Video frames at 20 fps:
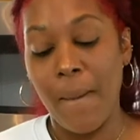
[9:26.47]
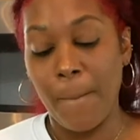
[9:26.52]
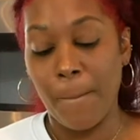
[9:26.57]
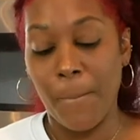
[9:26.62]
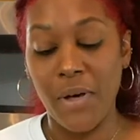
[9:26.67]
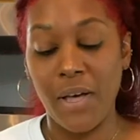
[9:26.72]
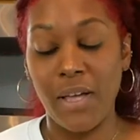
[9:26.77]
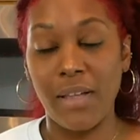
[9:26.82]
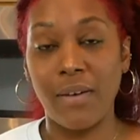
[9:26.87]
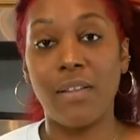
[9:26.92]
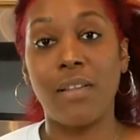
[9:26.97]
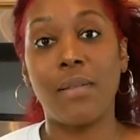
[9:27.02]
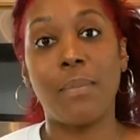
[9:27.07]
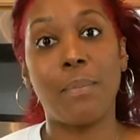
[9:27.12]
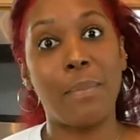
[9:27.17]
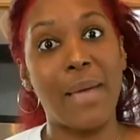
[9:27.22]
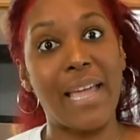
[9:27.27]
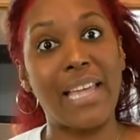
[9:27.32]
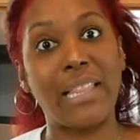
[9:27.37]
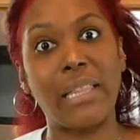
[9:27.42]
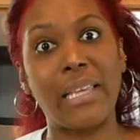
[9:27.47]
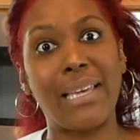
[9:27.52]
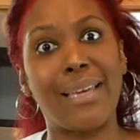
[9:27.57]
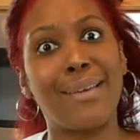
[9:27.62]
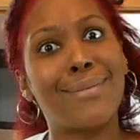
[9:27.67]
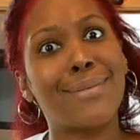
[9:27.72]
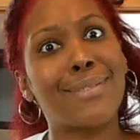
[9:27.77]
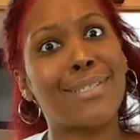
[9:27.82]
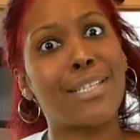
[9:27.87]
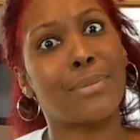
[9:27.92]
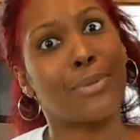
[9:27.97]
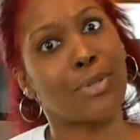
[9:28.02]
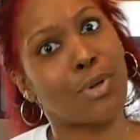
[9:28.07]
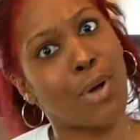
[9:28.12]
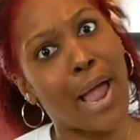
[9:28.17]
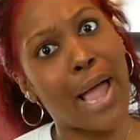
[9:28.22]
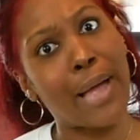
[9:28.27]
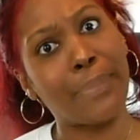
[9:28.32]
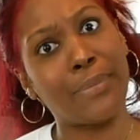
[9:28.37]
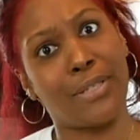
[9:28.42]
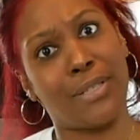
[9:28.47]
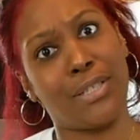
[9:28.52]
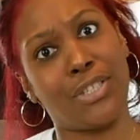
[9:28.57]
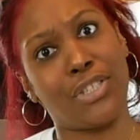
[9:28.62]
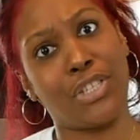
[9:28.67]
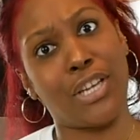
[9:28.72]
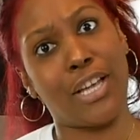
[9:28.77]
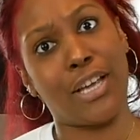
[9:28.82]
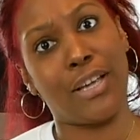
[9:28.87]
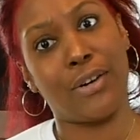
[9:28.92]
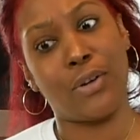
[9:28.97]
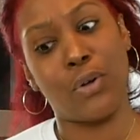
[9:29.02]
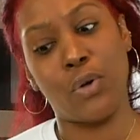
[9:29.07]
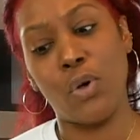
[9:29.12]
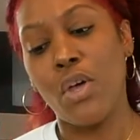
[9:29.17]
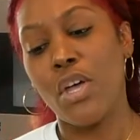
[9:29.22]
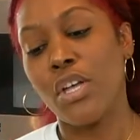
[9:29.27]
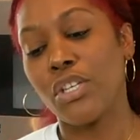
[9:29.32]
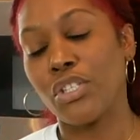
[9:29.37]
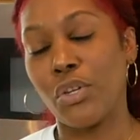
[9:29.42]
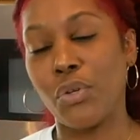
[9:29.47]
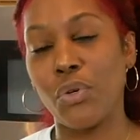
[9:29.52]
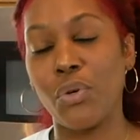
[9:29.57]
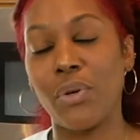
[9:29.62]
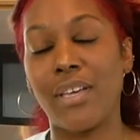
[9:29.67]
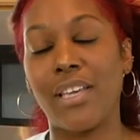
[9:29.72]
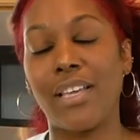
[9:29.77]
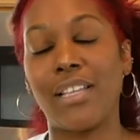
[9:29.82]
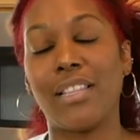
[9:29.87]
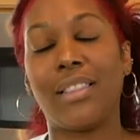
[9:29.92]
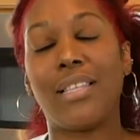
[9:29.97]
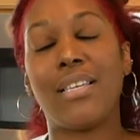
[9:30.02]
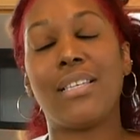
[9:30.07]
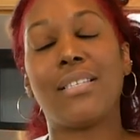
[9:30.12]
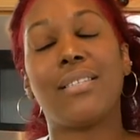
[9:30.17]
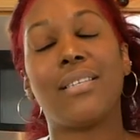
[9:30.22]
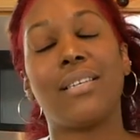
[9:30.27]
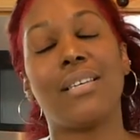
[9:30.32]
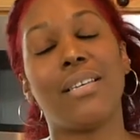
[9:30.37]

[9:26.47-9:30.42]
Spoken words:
But mainly subscribe to this channel so you can get these